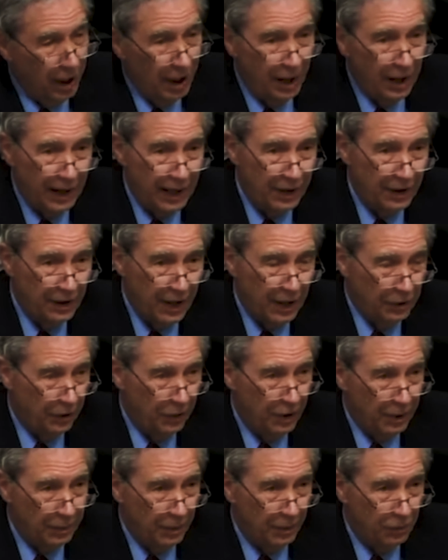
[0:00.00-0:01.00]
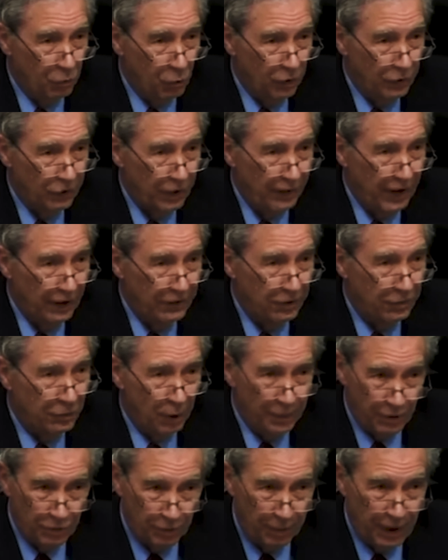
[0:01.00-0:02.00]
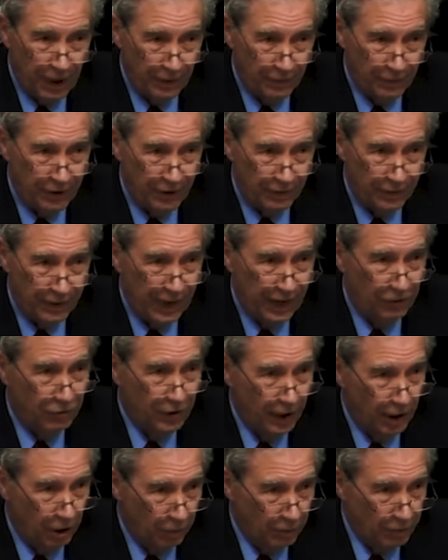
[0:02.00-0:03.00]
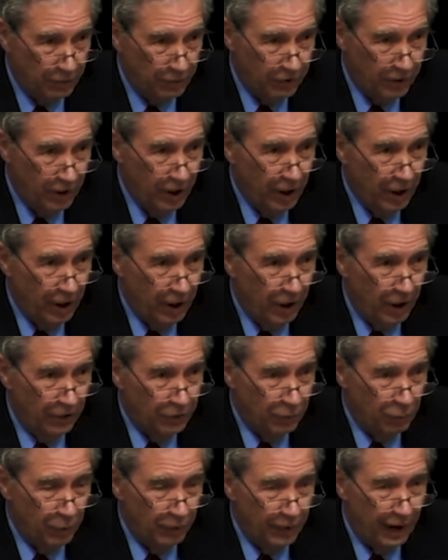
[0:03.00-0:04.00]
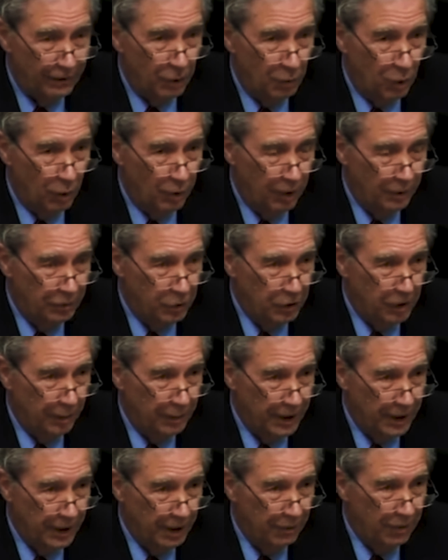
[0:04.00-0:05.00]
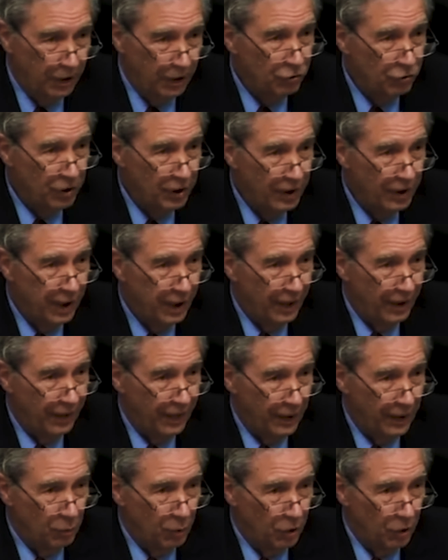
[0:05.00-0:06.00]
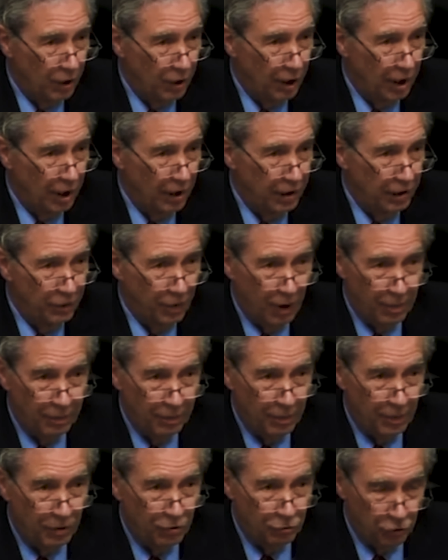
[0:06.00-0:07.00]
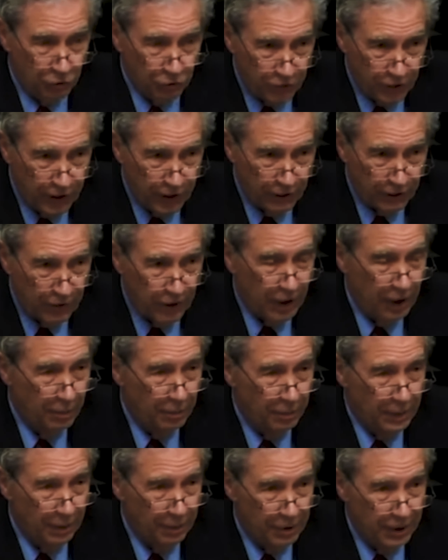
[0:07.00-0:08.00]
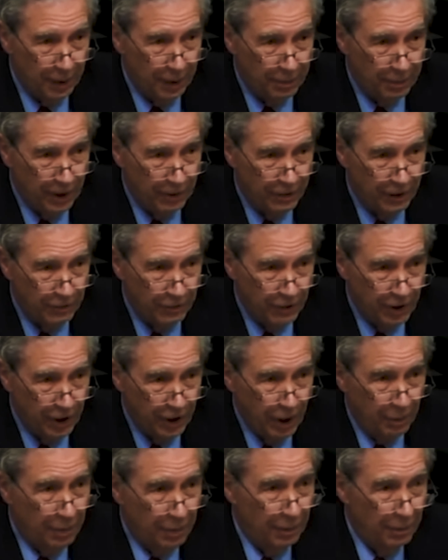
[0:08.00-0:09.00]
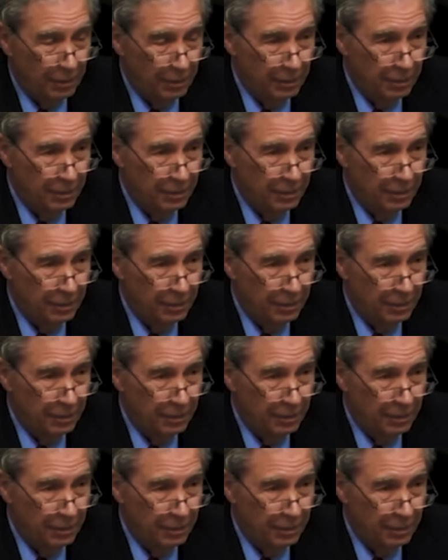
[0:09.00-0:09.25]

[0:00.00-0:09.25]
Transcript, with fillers: uh, and enter the labor force, and that's very much a positive. That actually helps uh, so with having more revenue coming in, eventually they will uh, develop insured status and be able to get benefits. Although not